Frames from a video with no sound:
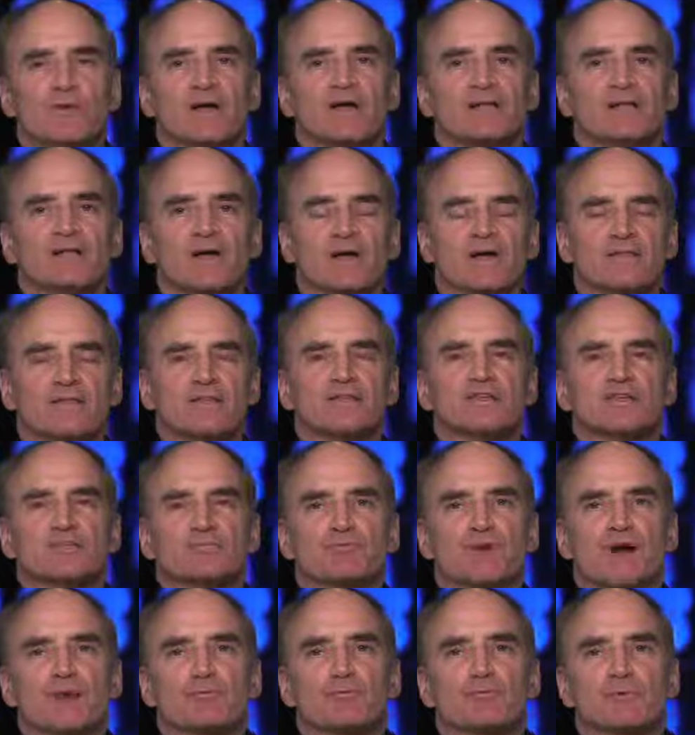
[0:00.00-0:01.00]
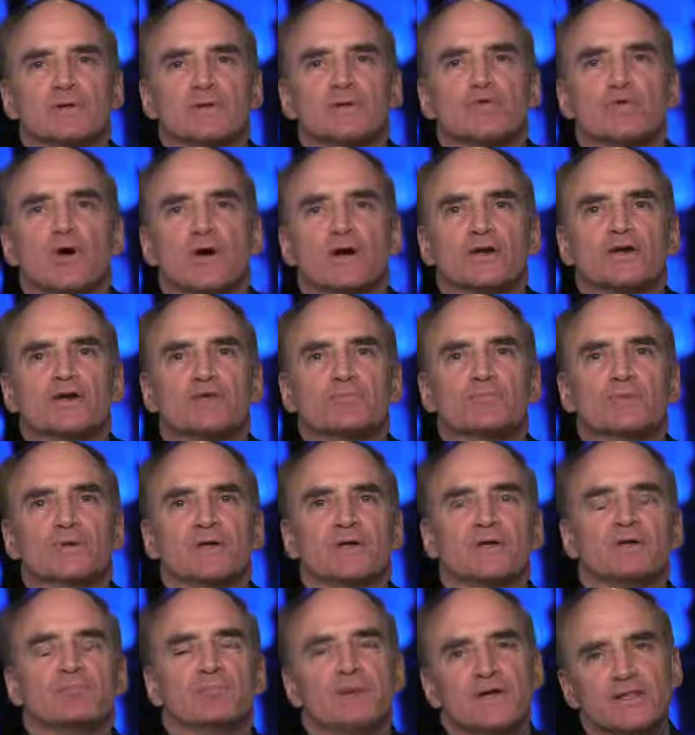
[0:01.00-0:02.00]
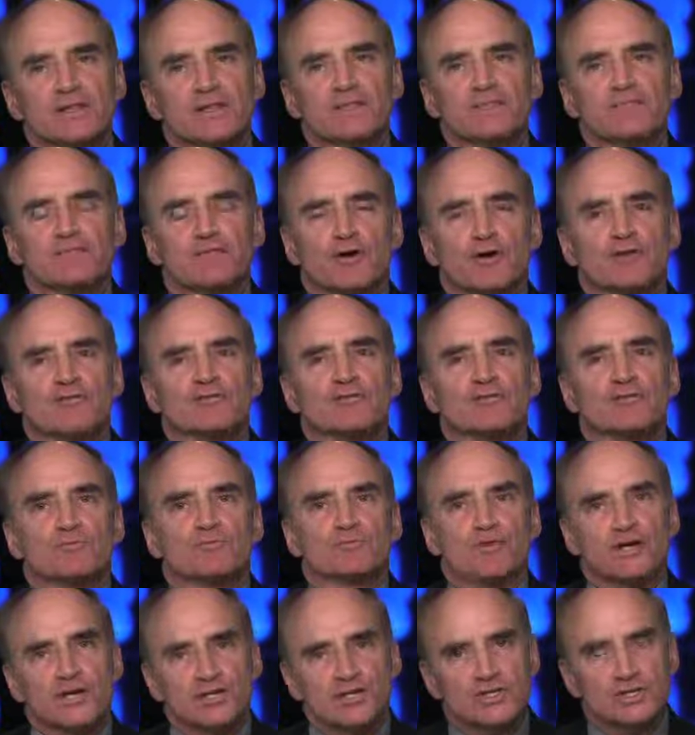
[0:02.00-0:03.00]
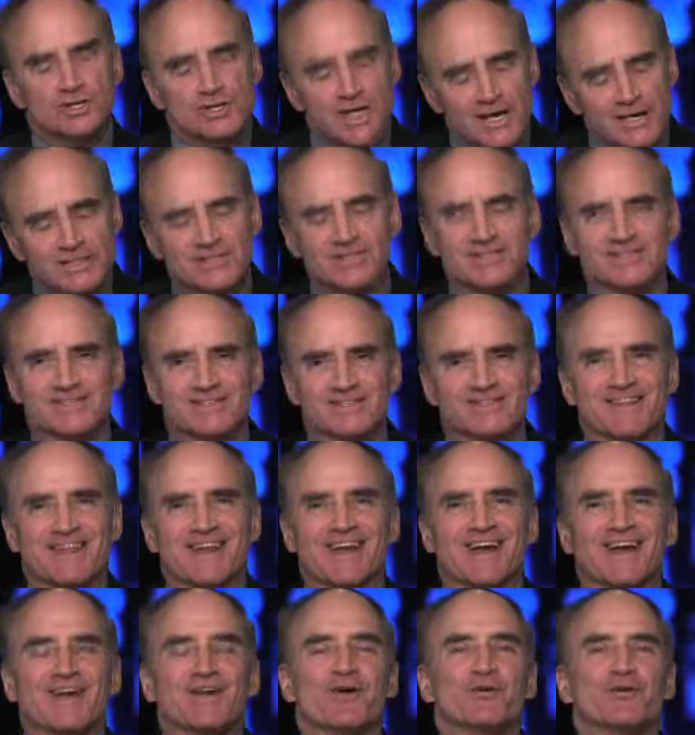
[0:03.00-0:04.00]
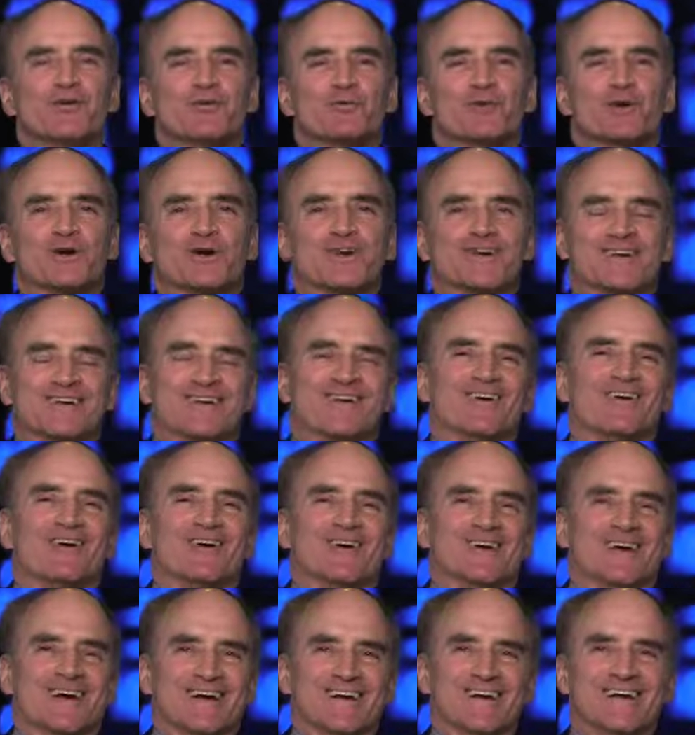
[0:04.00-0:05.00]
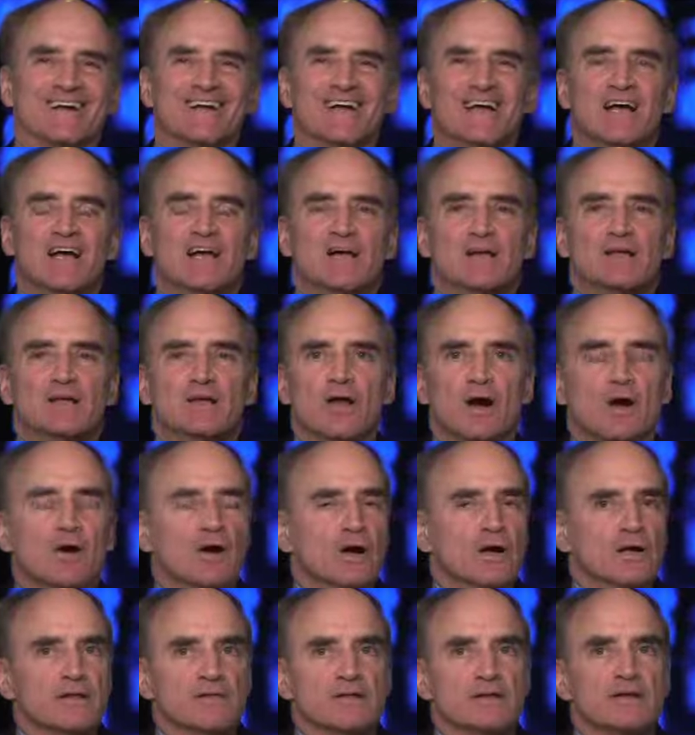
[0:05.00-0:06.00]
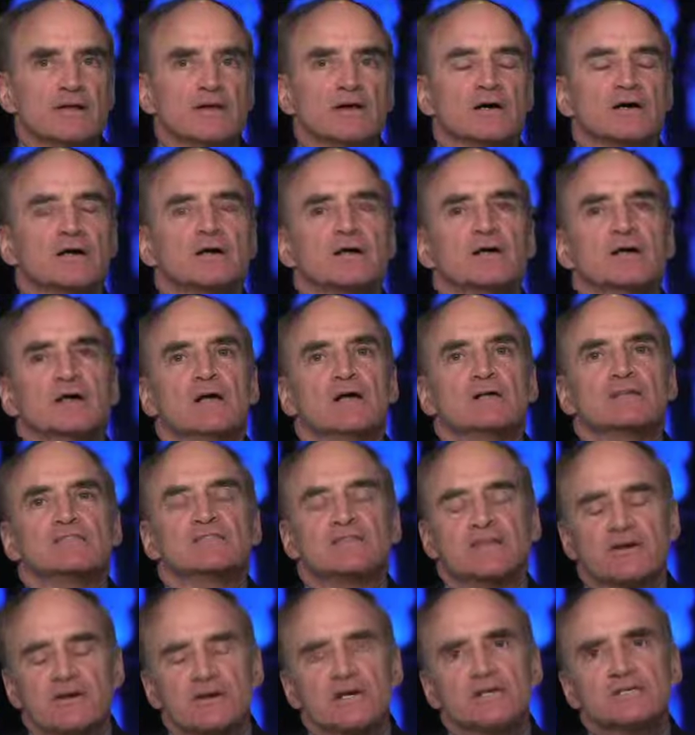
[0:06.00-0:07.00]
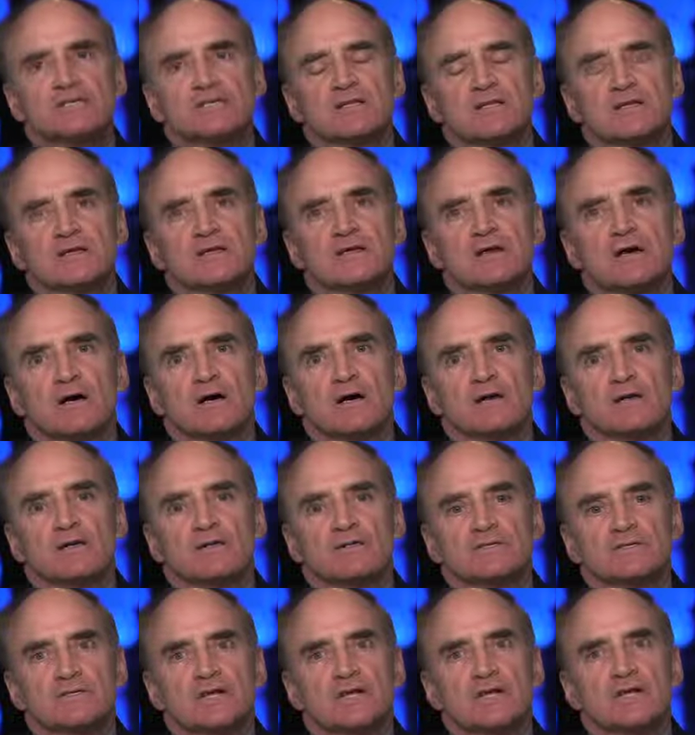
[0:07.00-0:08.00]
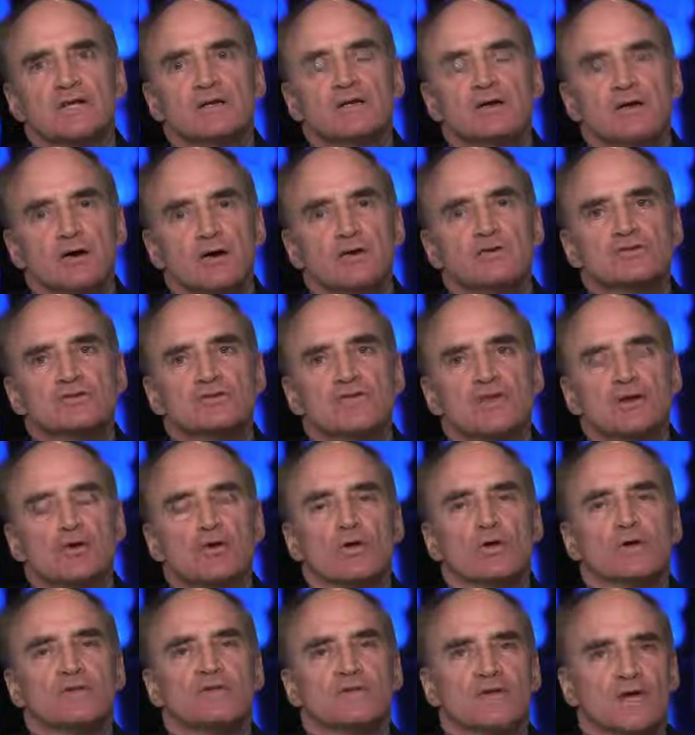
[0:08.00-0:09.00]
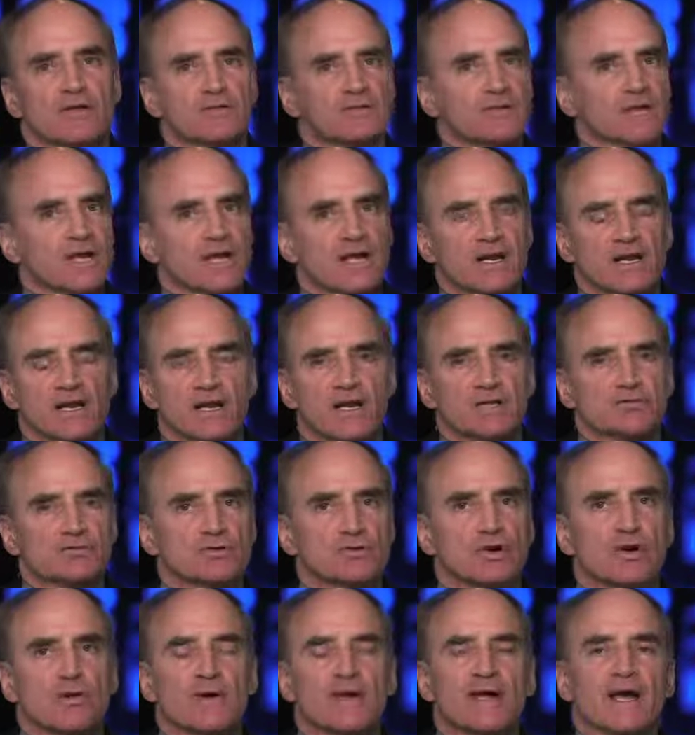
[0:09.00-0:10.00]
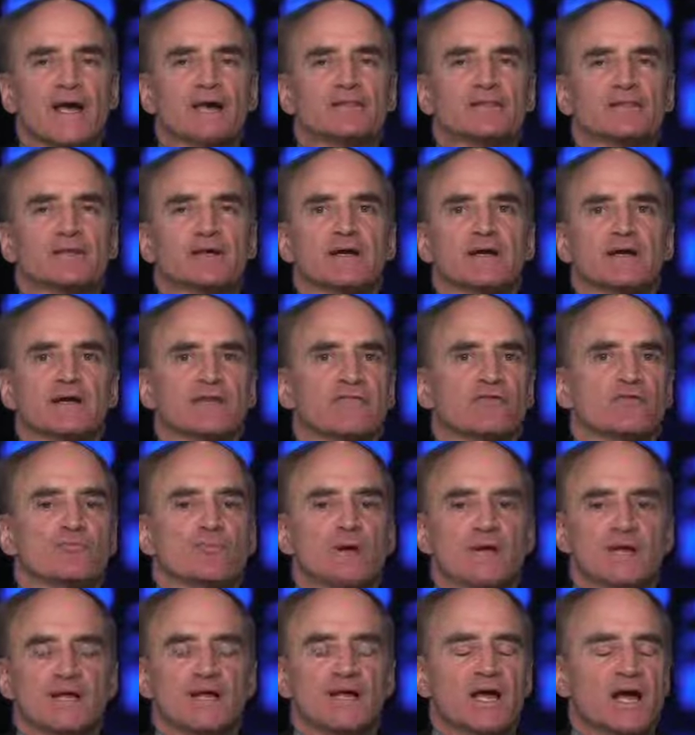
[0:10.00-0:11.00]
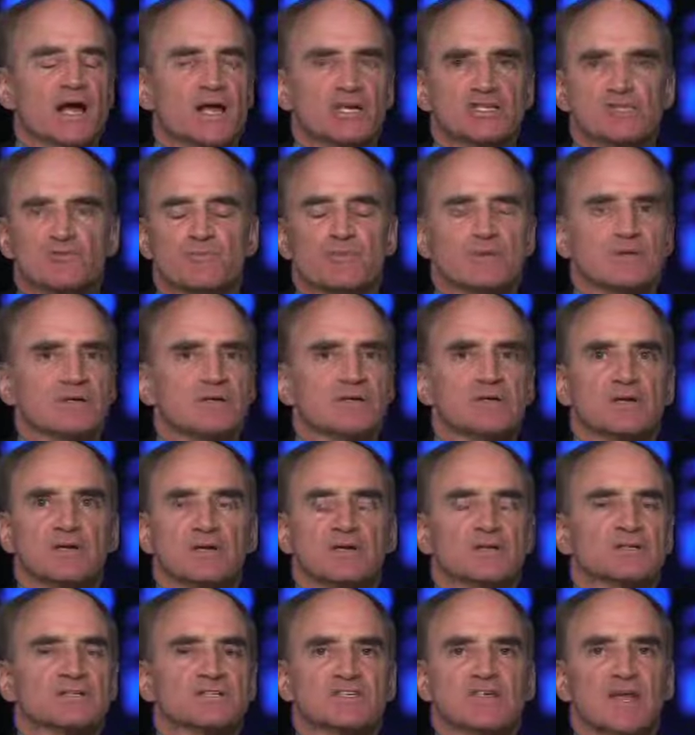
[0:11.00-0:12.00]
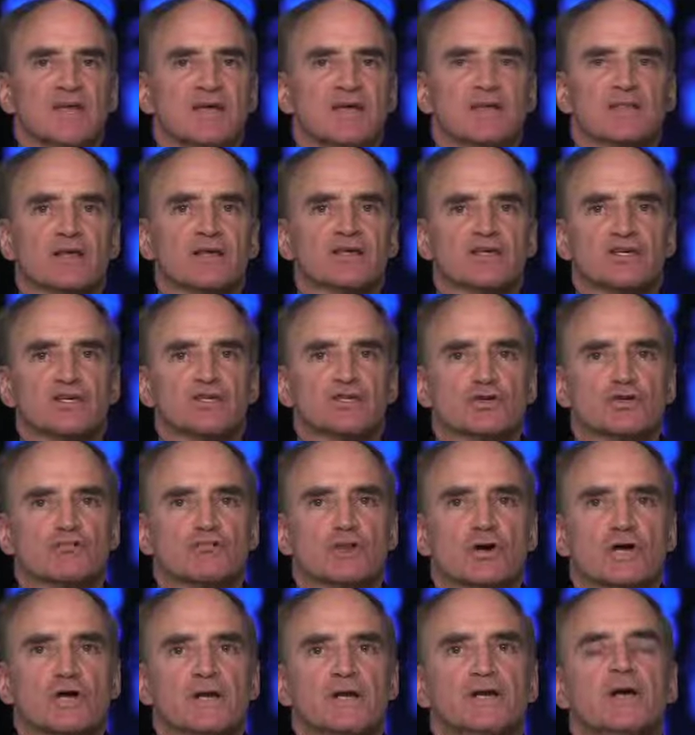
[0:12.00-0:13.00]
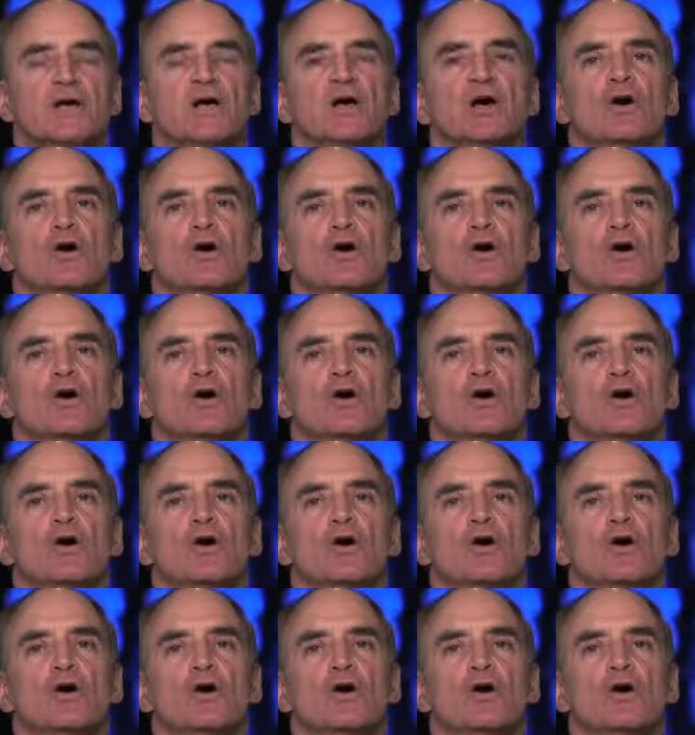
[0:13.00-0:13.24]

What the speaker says: I think she probably wanted to be a month in front of the British elections that I know you're working hard on. No, seriously, she knows that all of the other candidates are going out there. Everybody has been saying that she should run.